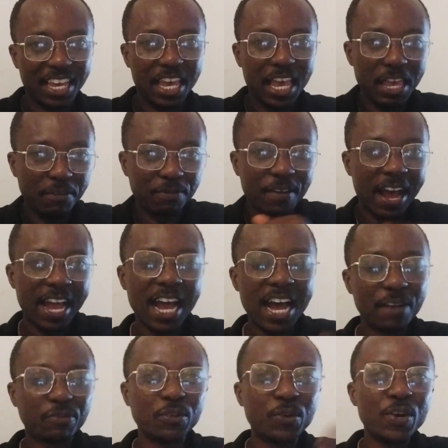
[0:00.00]
If I
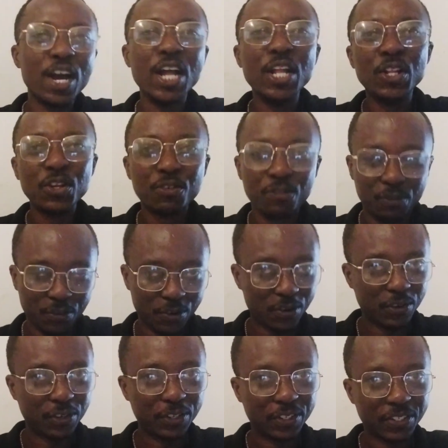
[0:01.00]
have to go and look
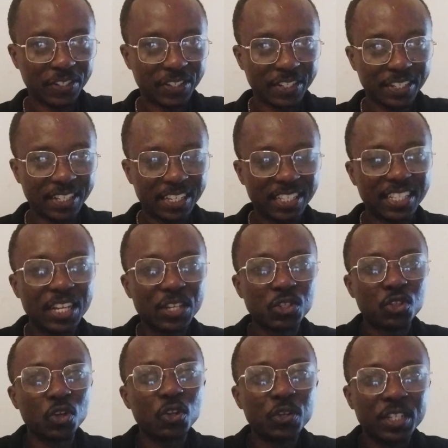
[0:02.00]
for the
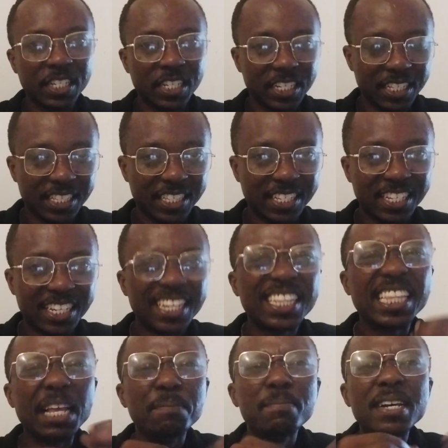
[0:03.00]
solution,
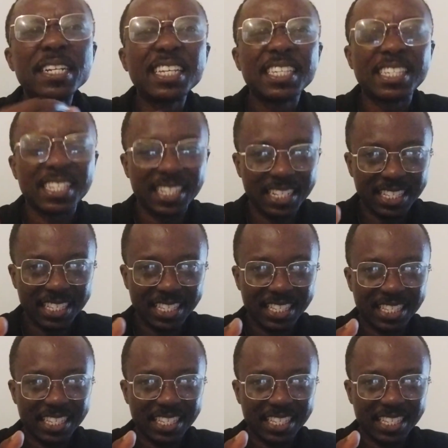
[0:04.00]
the medicine